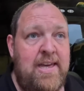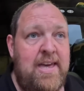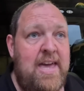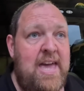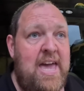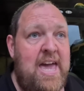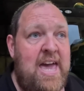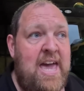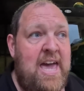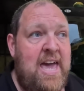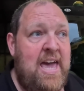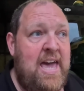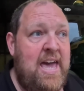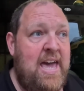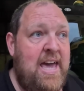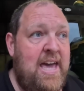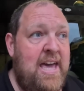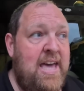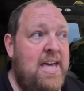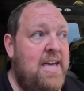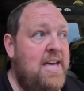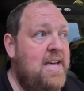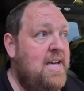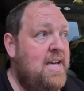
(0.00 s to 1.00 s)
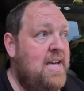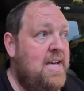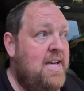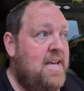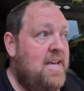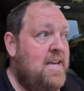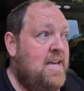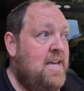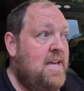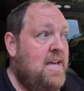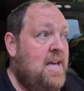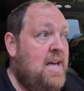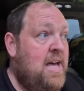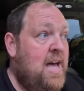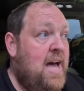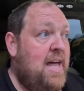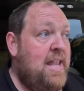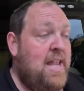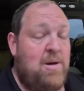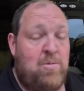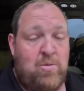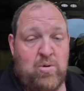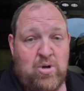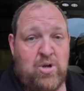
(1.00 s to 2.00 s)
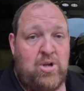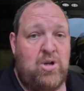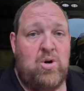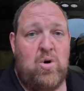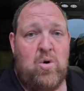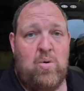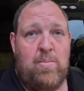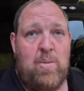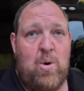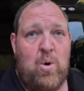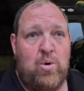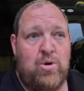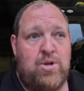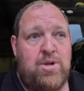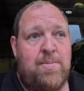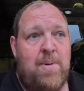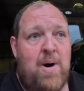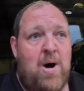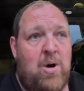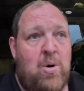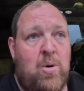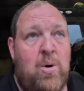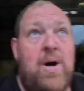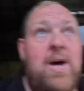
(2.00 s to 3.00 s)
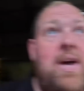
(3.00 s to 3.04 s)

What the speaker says: And then we're going to go mow tomorrow.